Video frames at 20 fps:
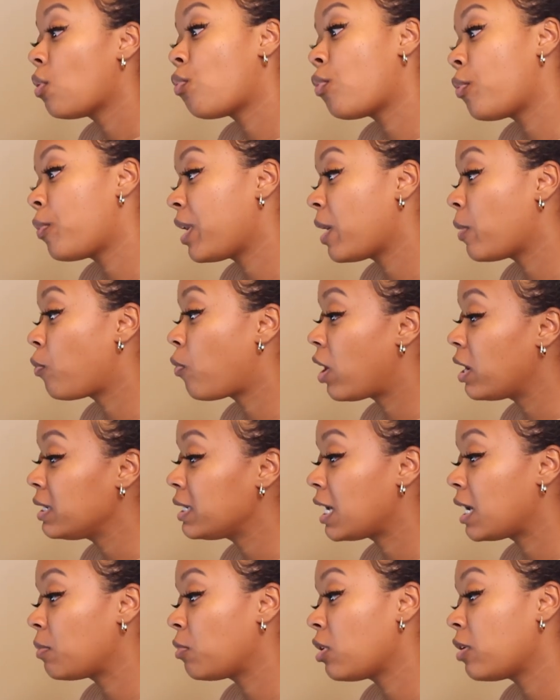when we have
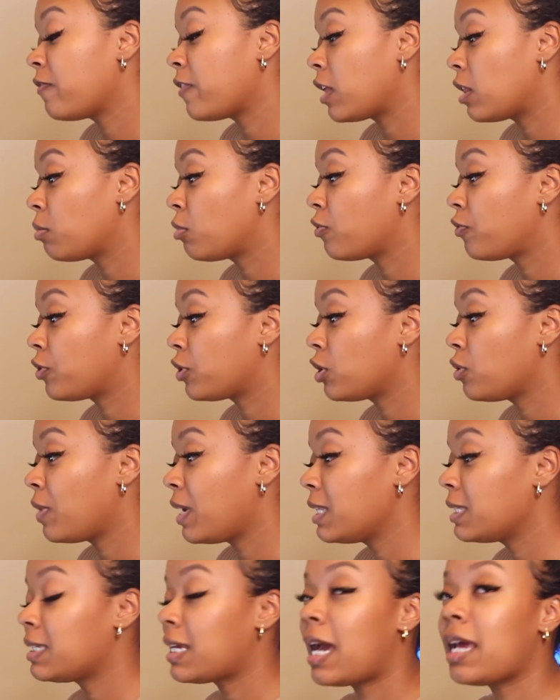one table available for you
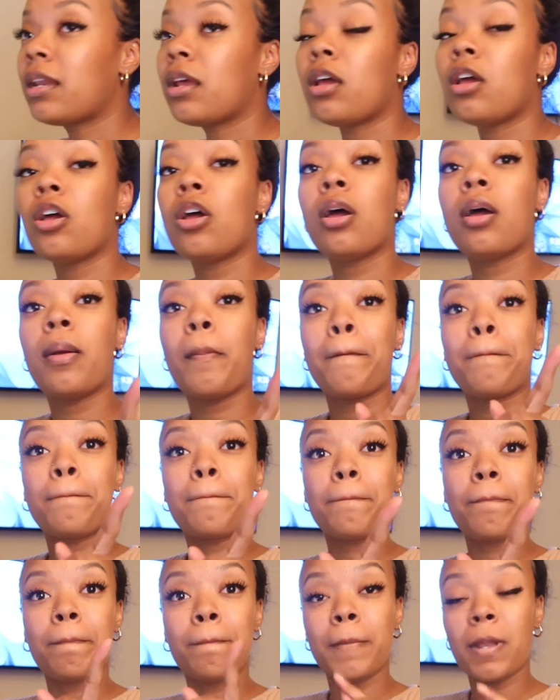inside.
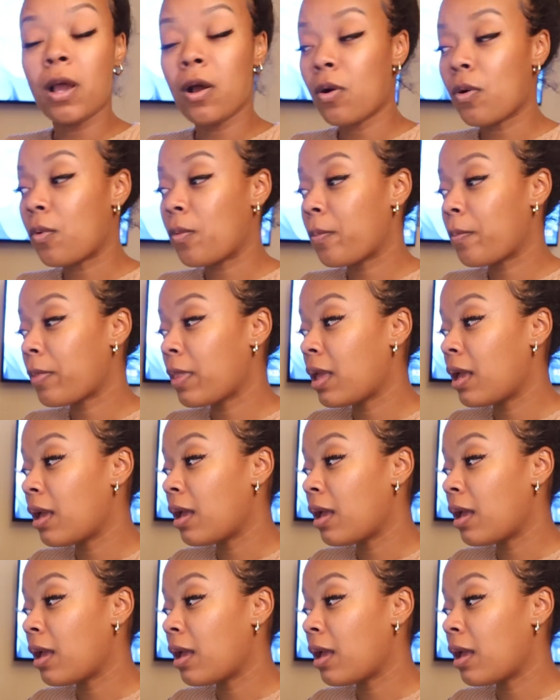No.